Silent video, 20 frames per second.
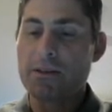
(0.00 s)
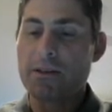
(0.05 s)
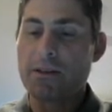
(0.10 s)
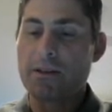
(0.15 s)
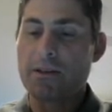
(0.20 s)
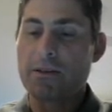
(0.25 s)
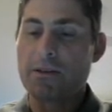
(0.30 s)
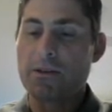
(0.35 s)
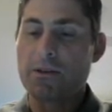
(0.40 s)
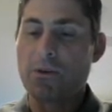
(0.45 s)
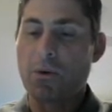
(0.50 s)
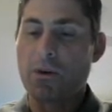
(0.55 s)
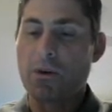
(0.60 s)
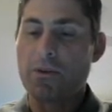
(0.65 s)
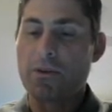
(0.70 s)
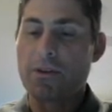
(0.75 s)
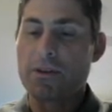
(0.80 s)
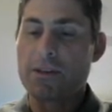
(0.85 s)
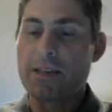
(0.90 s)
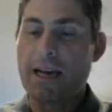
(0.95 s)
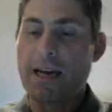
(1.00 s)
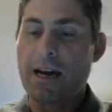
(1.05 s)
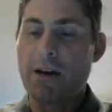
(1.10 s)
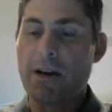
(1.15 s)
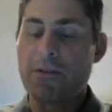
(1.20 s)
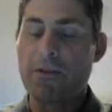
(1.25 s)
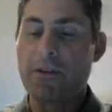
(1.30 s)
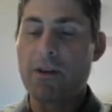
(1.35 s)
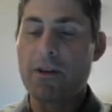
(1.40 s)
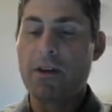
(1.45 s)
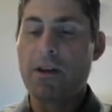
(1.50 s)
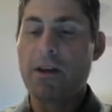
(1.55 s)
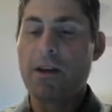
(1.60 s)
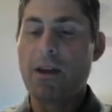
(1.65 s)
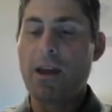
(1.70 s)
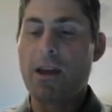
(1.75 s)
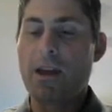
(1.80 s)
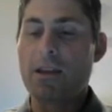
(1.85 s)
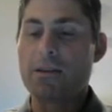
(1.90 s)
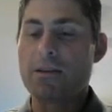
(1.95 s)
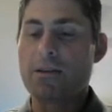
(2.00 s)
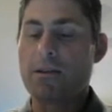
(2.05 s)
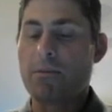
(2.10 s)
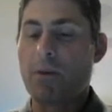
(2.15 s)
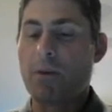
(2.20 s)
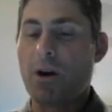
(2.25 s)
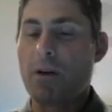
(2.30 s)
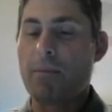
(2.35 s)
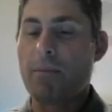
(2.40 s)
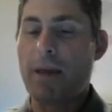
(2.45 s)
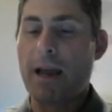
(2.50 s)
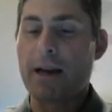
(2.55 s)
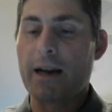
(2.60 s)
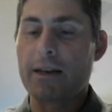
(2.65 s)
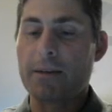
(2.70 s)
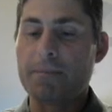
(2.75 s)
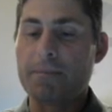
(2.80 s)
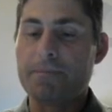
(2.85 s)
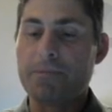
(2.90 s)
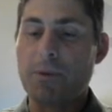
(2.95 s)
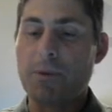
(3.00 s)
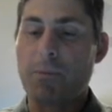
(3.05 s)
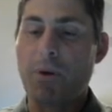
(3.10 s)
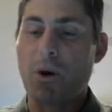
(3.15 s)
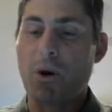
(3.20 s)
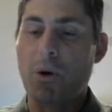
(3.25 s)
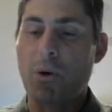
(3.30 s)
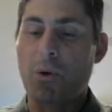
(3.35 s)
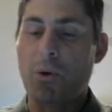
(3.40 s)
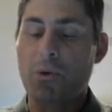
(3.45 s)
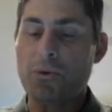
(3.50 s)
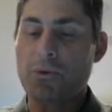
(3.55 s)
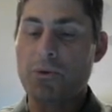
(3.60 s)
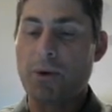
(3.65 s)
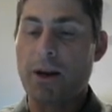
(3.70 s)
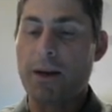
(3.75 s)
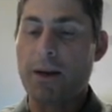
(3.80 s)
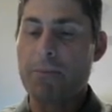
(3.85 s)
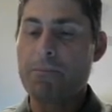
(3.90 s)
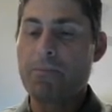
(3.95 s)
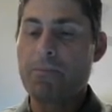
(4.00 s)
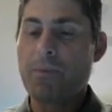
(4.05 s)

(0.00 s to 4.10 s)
The north and south ends of the bar magnet, the poles, right?